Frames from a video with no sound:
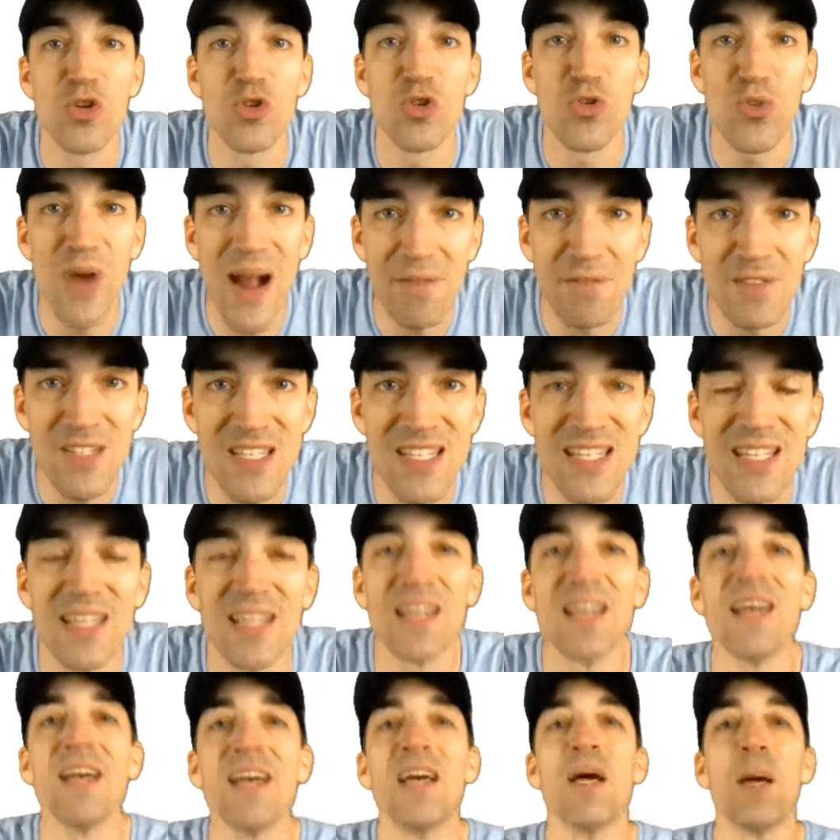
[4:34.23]

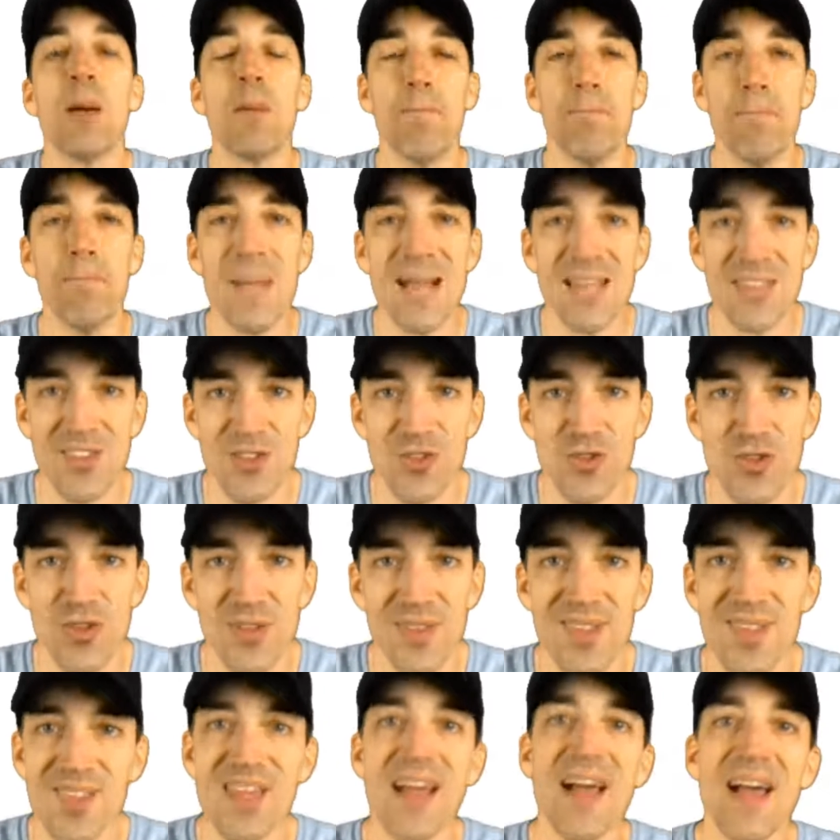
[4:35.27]
crafting
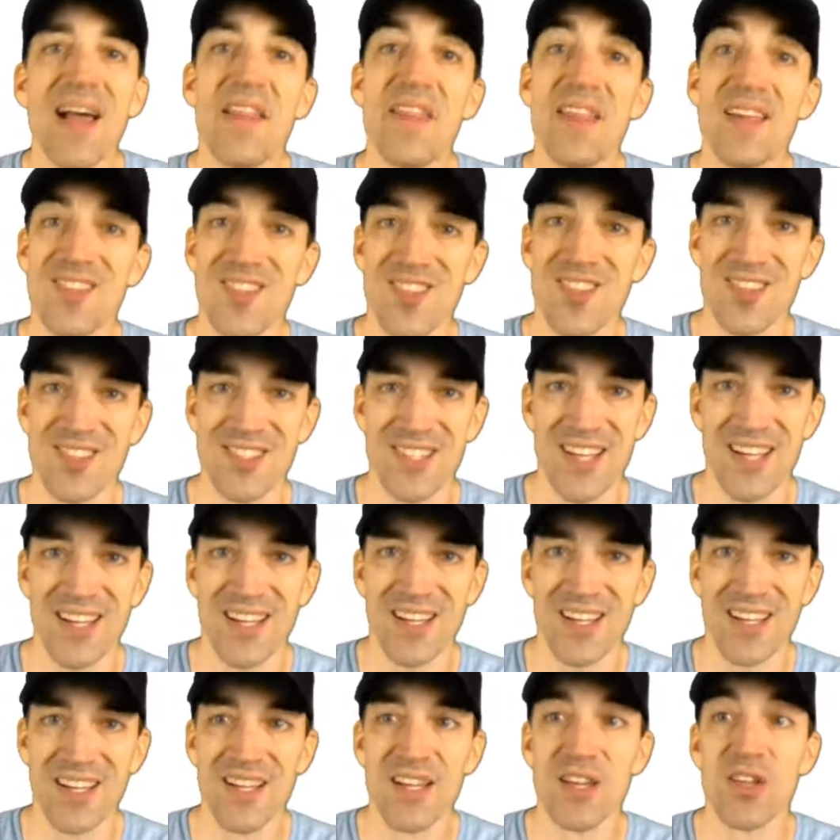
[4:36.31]
messages that
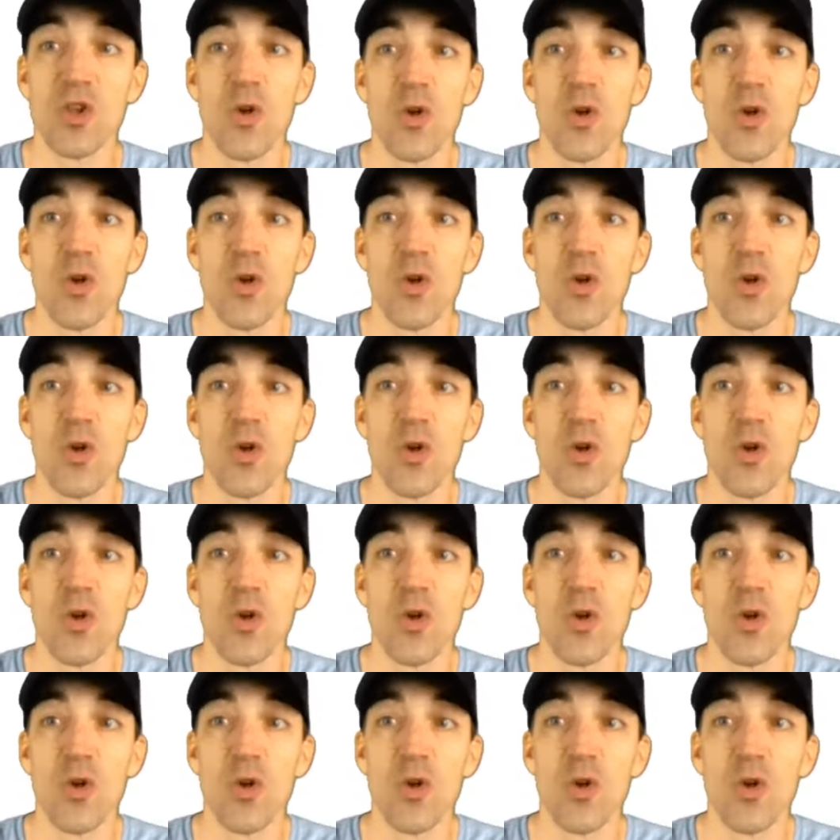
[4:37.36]
stick.